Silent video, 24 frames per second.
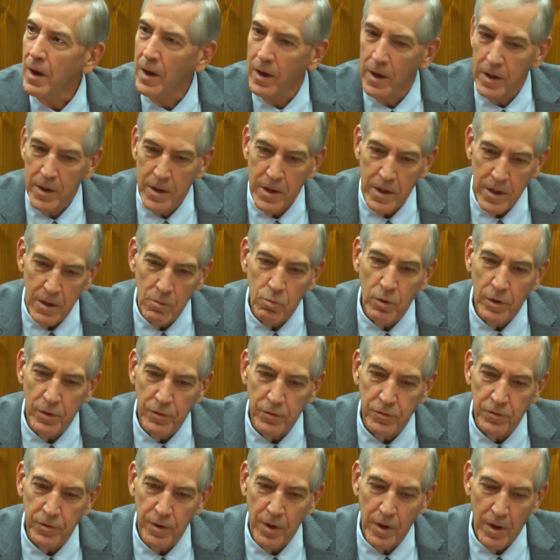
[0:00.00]
He
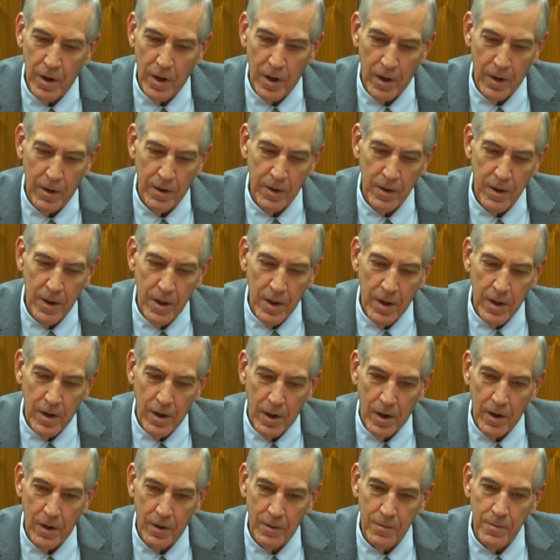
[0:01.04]
was
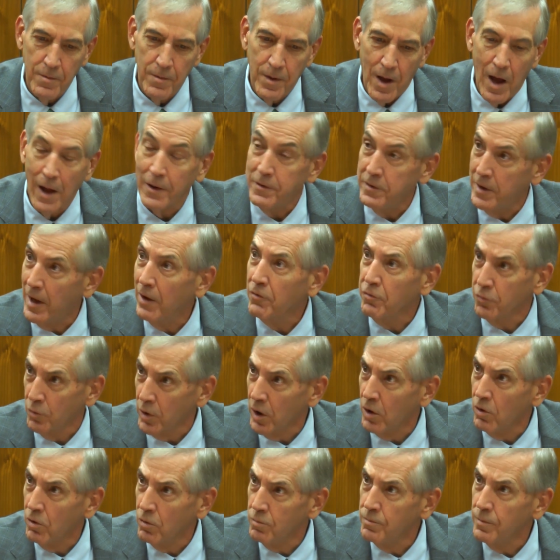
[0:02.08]
on death
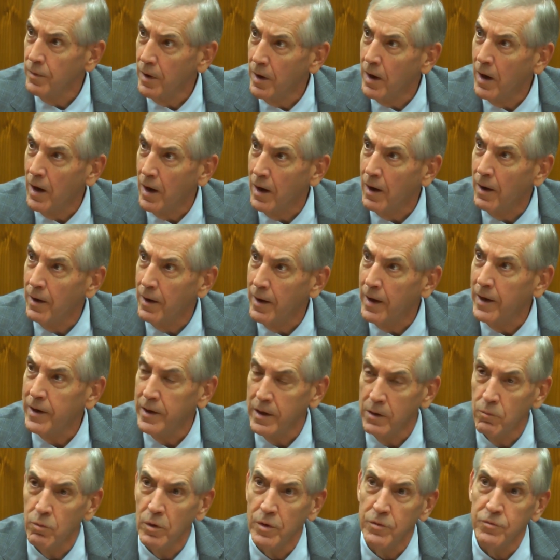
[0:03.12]
row, and
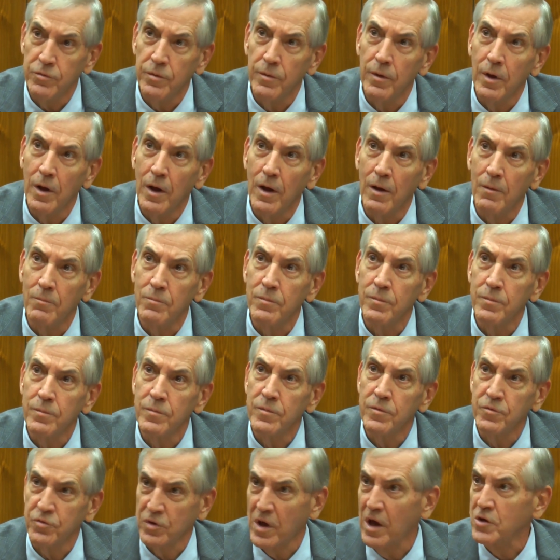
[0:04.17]
he was
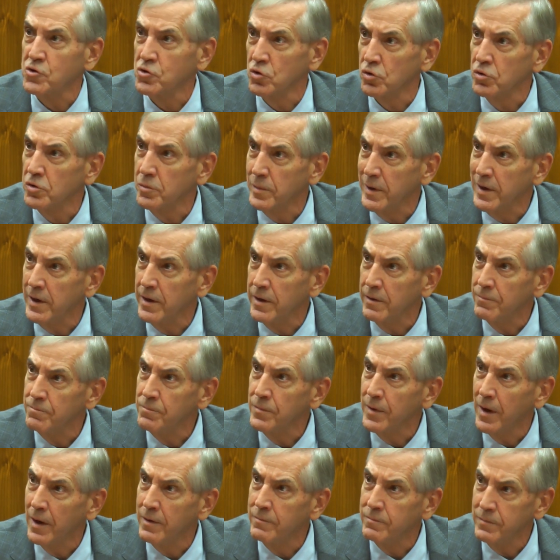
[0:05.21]
scheduled to be
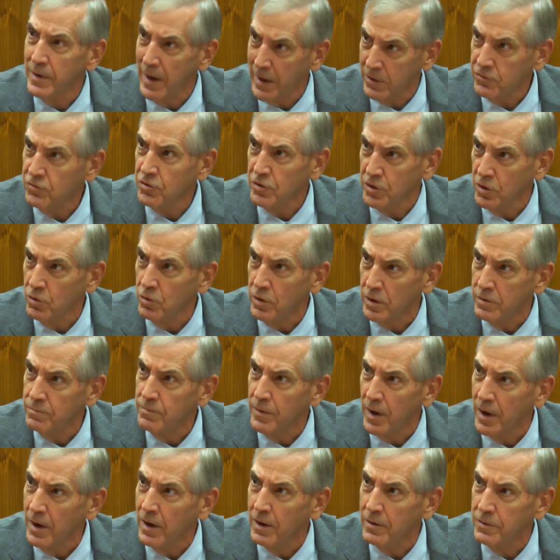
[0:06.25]

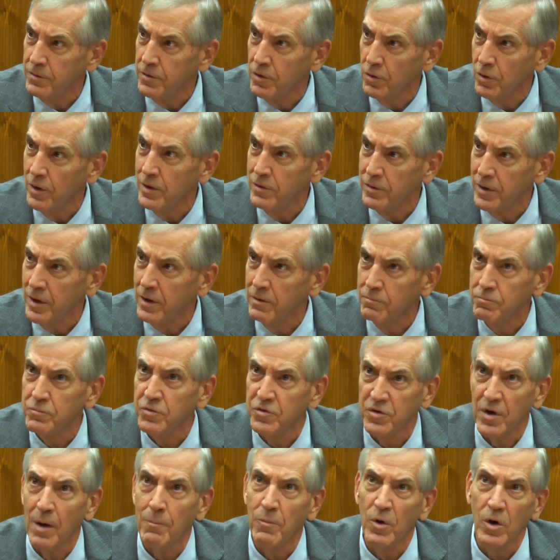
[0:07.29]
executed during the
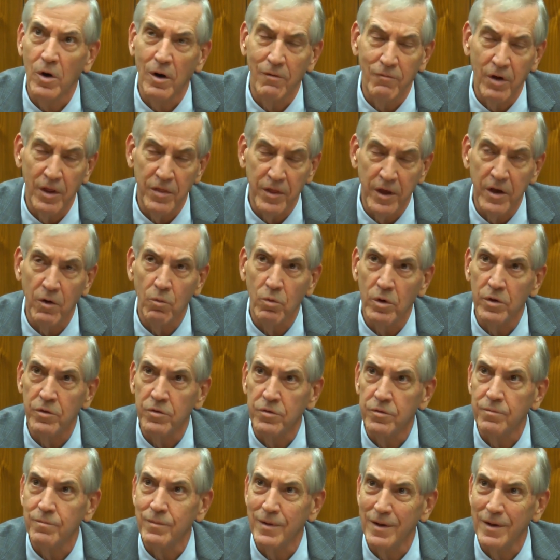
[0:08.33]
summer of, I think it was